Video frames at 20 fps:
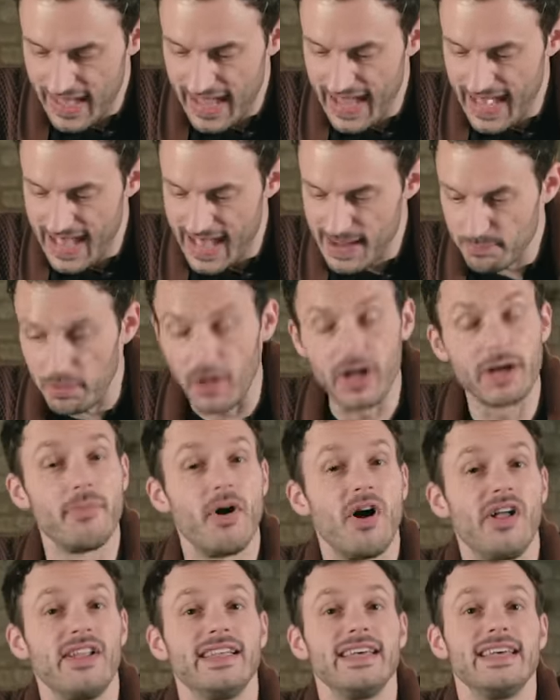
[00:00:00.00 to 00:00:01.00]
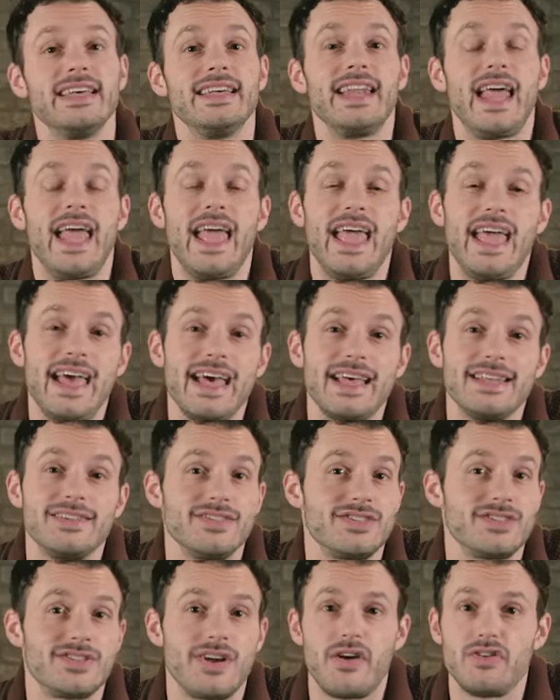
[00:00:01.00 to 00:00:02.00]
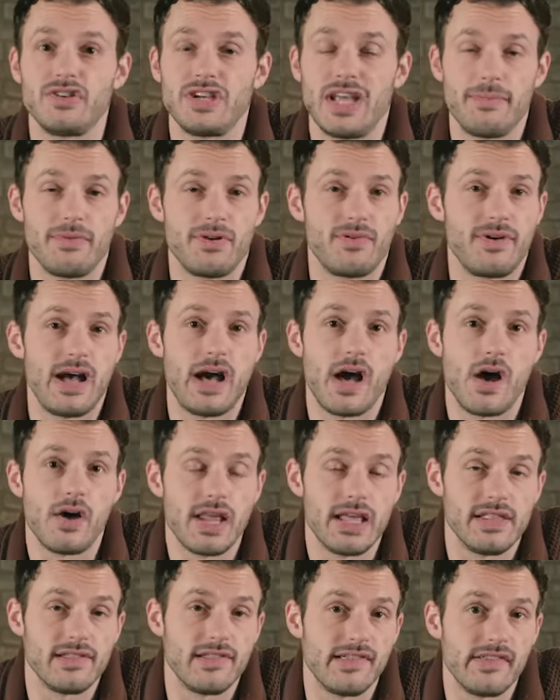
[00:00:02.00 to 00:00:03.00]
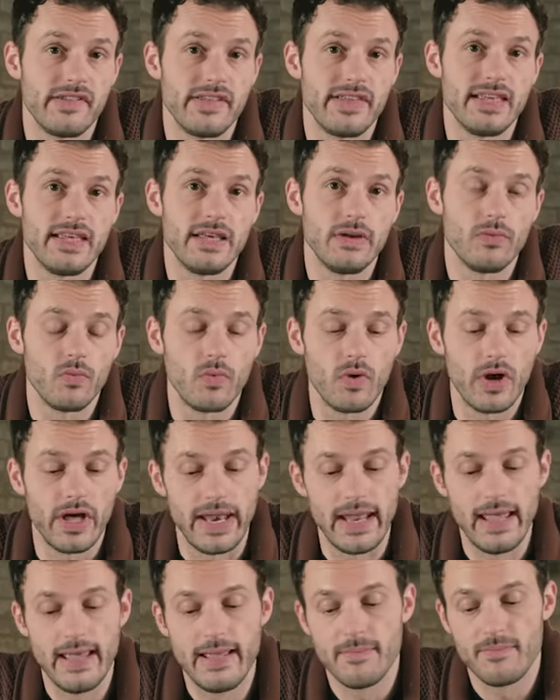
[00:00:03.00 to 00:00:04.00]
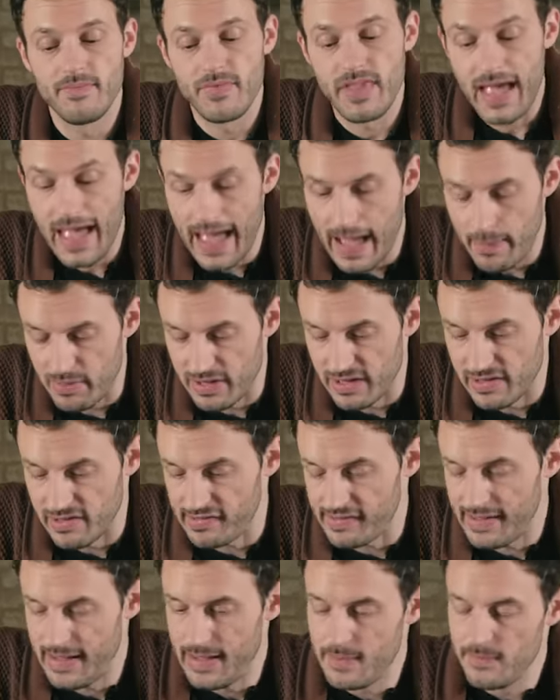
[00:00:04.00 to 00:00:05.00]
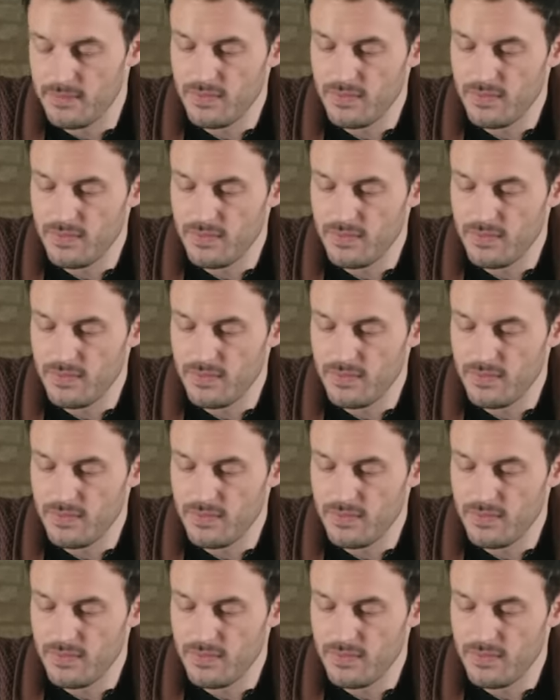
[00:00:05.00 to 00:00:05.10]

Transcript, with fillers: and plug them all in and just start jamming around and see what happens.